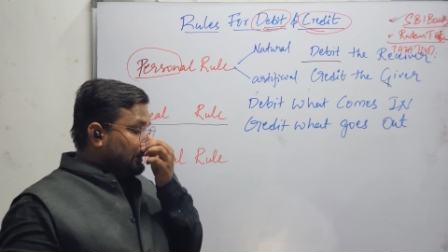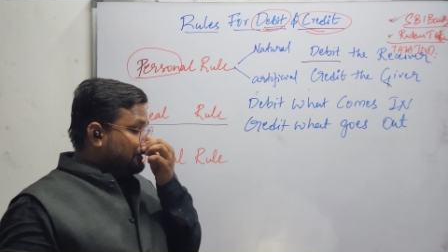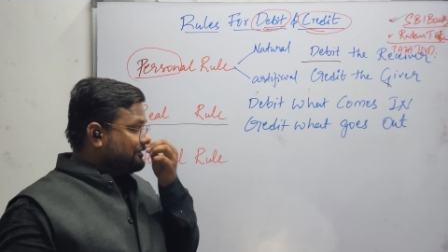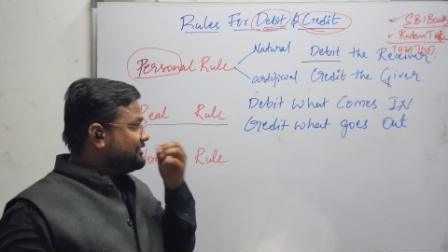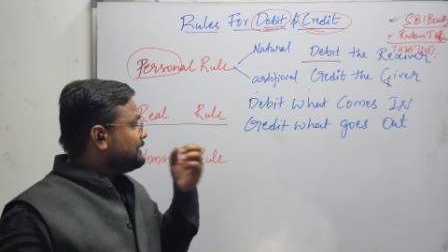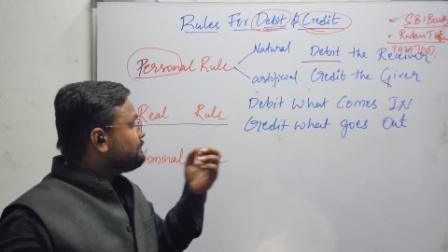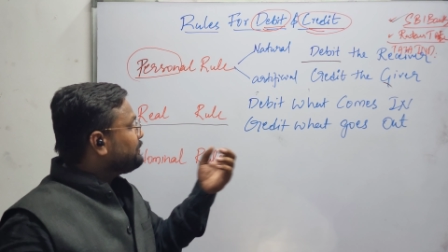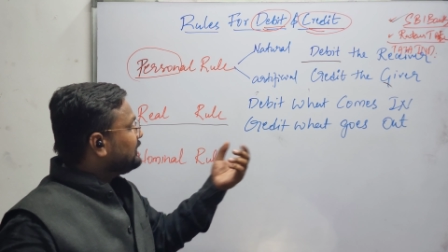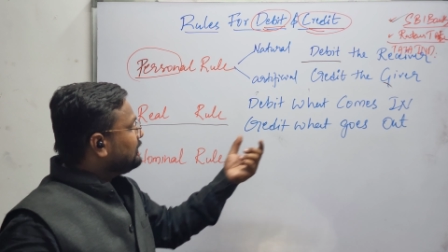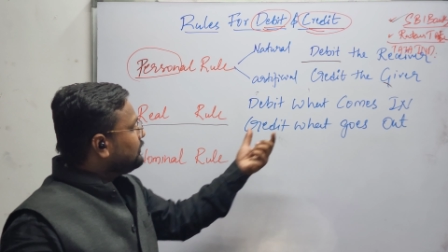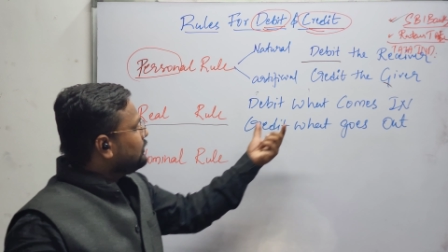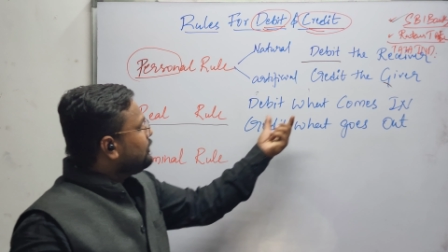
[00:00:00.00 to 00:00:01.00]

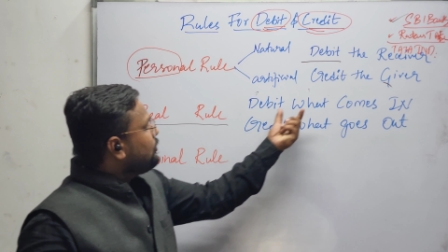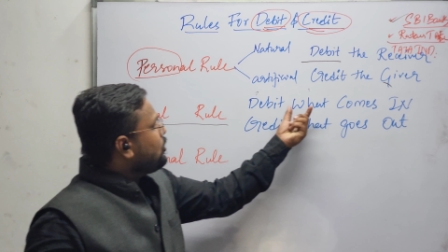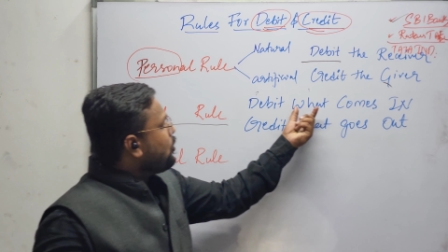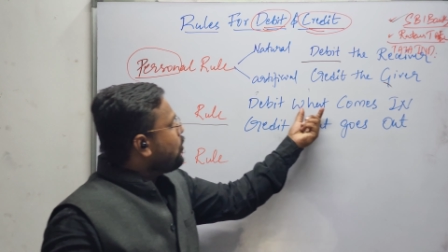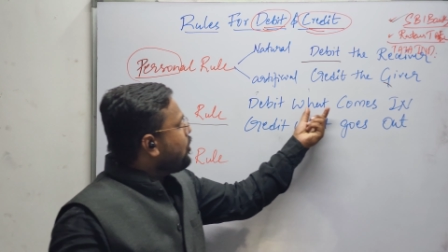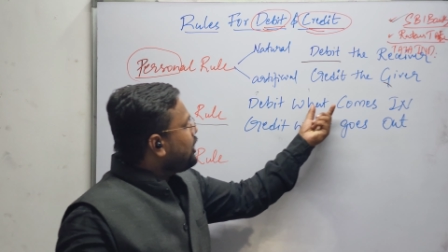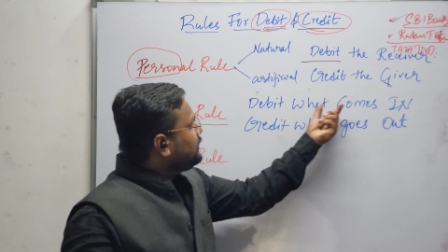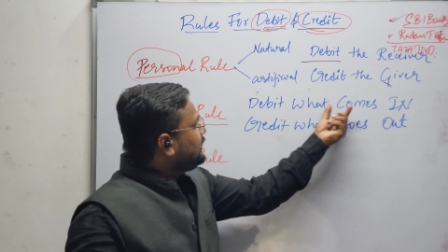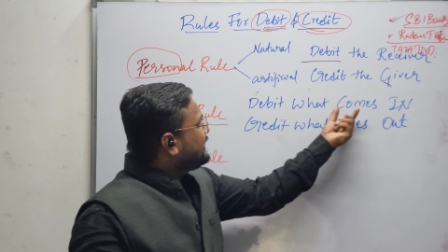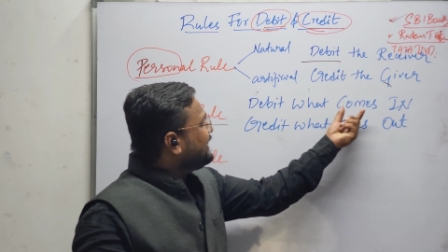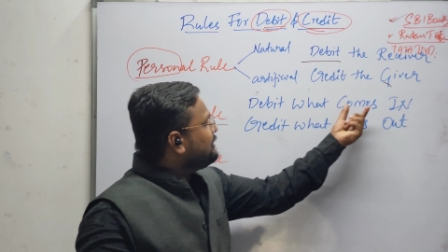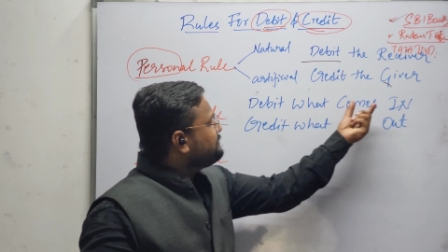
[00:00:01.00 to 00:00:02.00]
Simple.
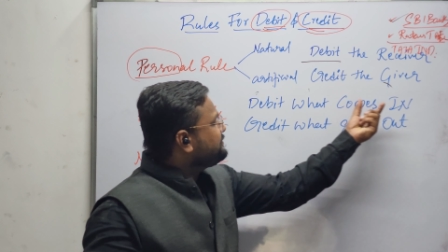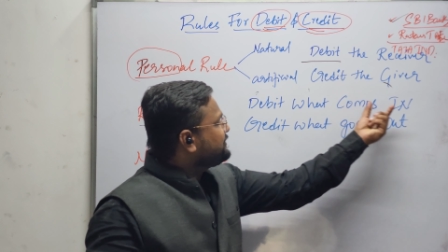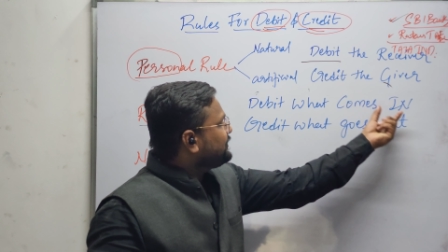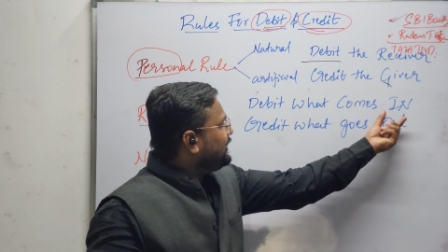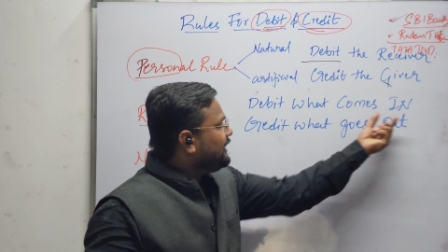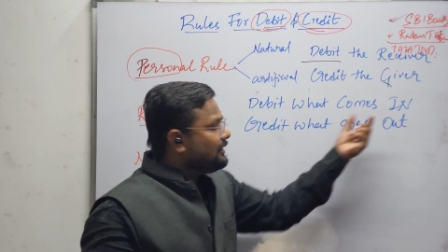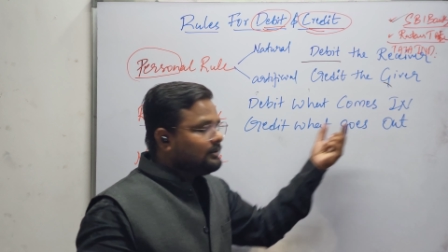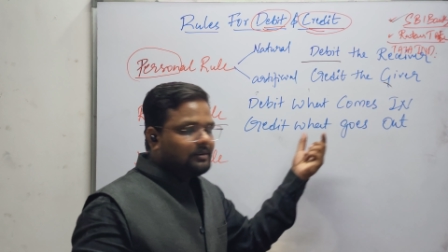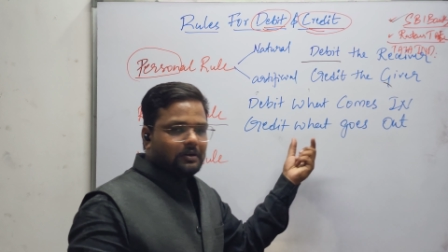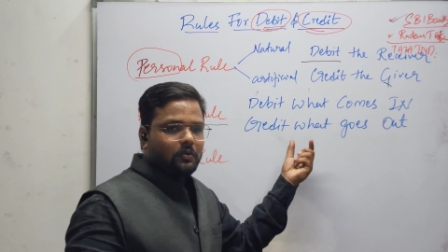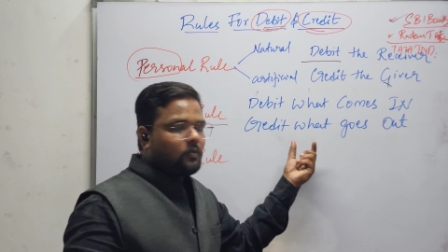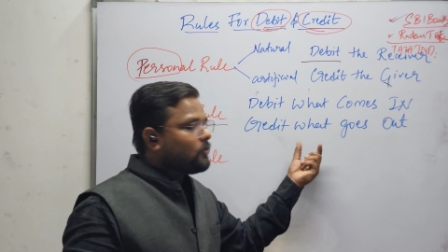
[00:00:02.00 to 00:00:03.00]
What comes in,
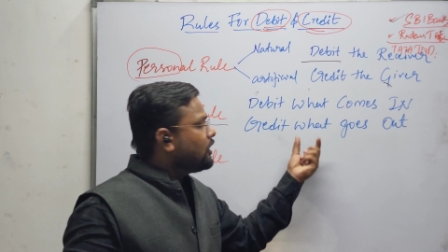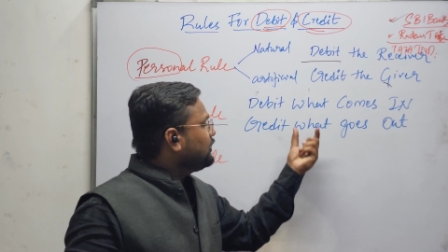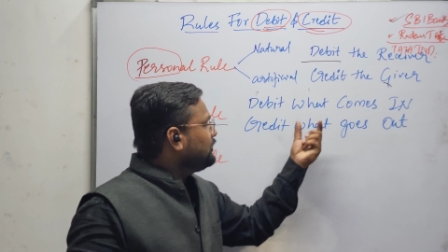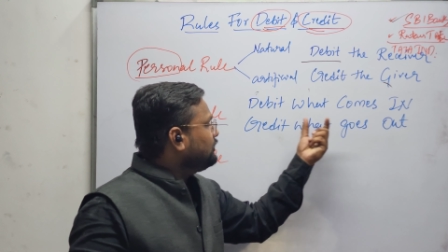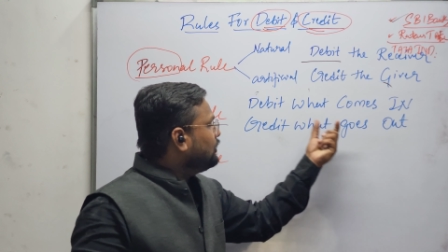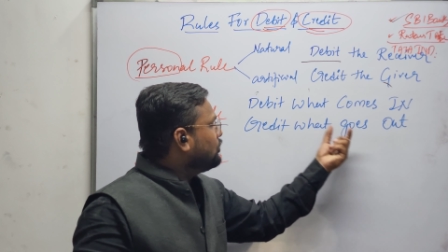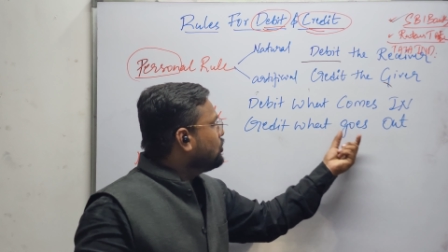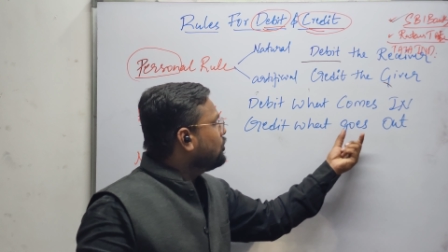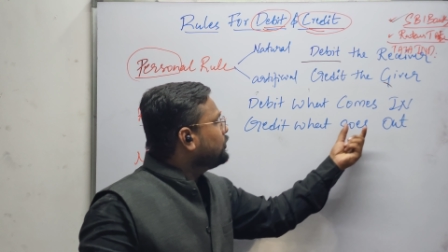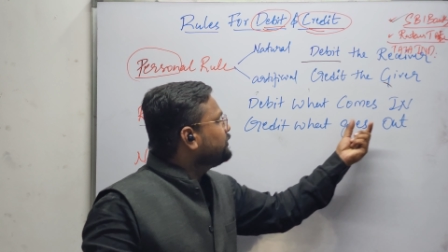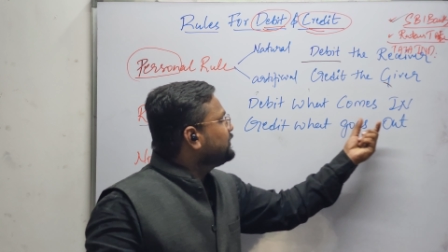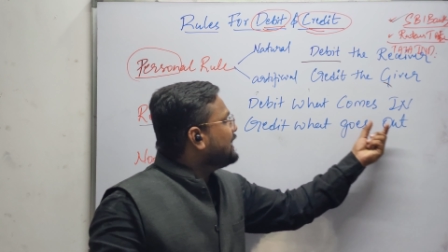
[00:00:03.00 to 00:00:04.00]
what
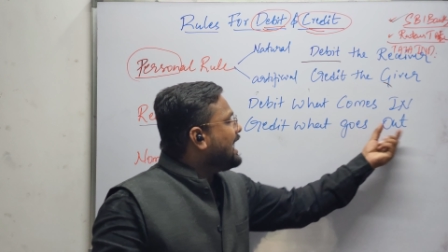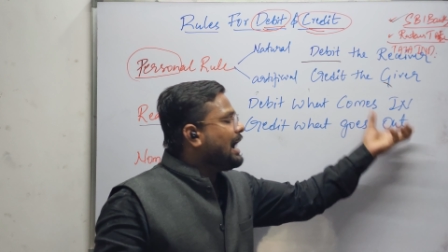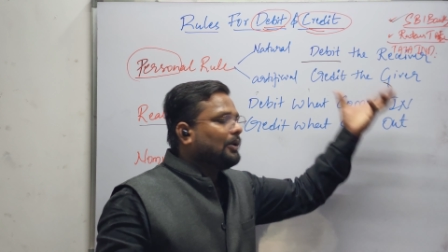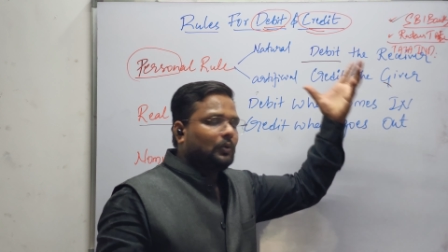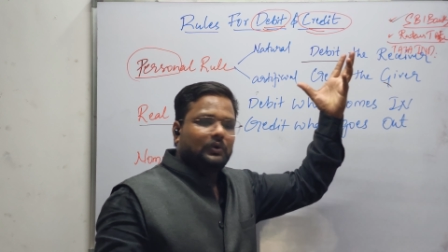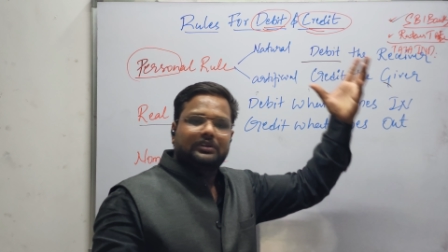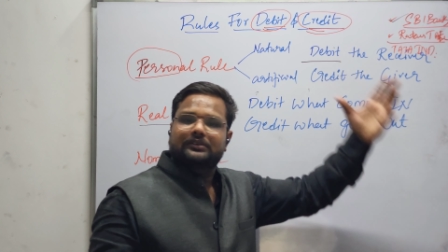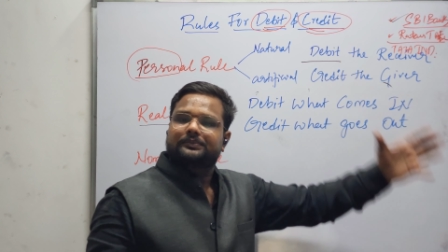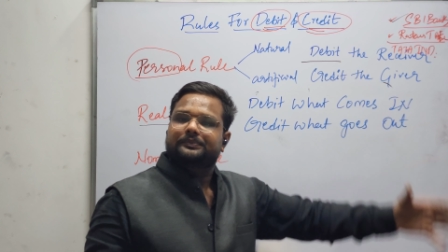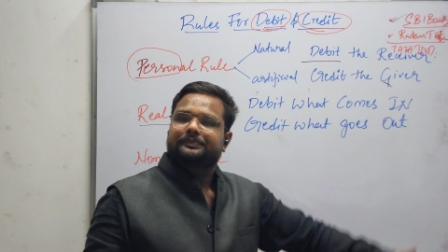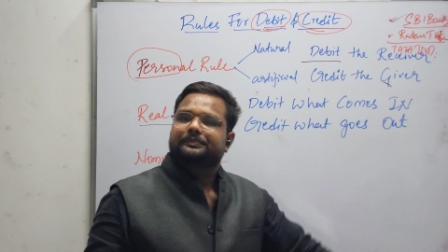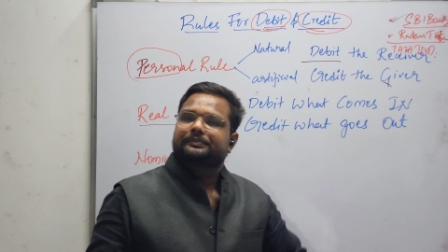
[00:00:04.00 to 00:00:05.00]
goes out.
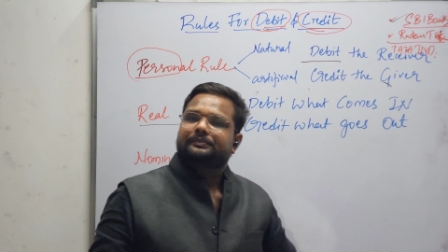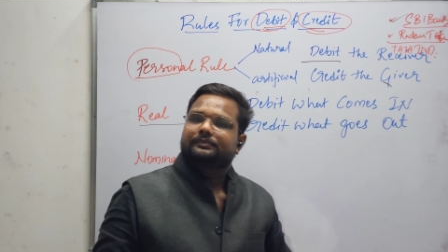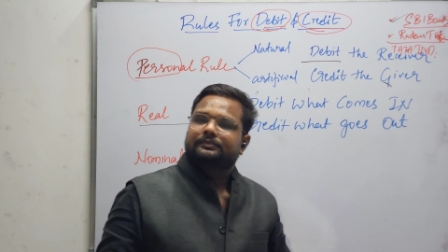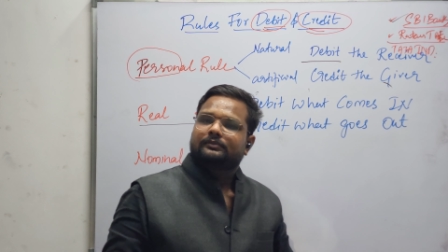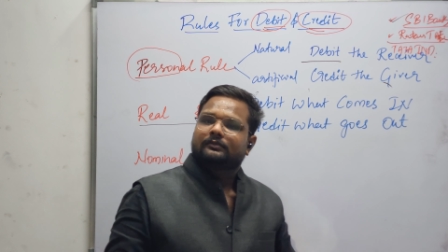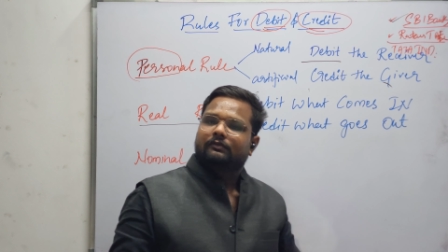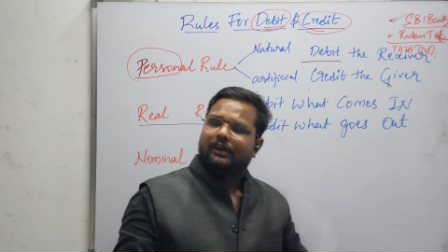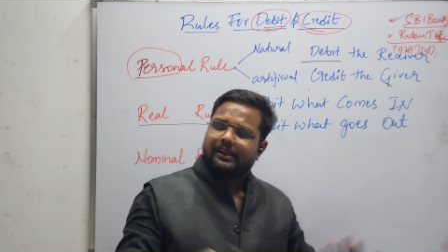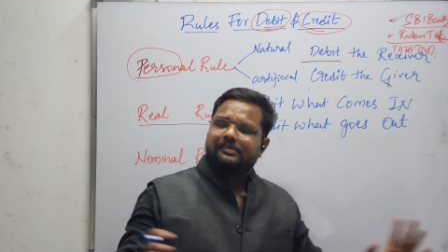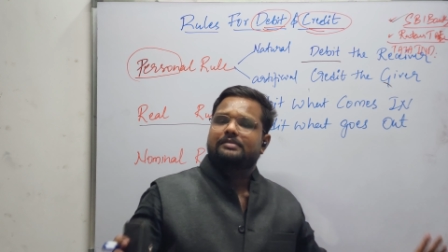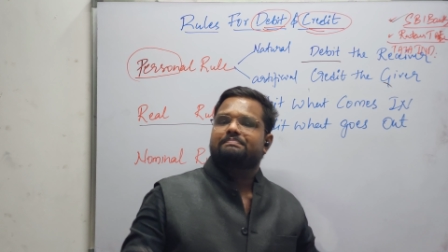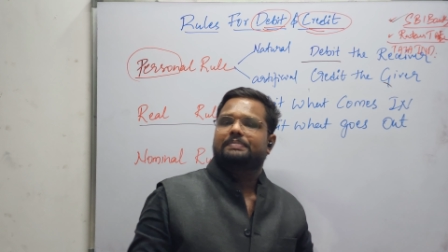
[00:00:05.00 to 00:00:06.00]
Very
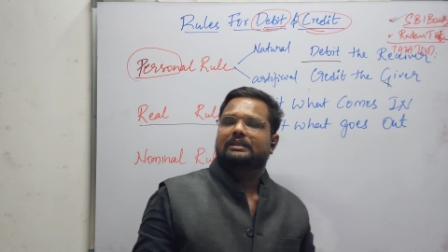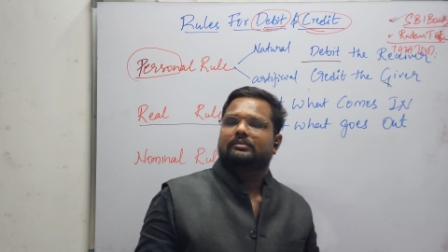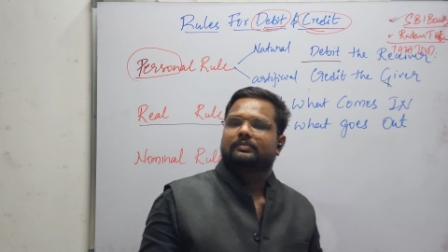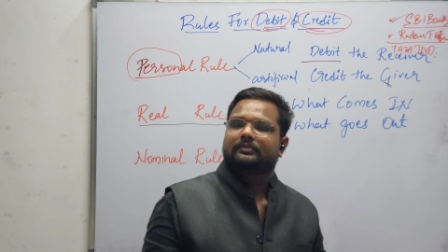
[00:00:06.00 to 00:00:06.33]
simple.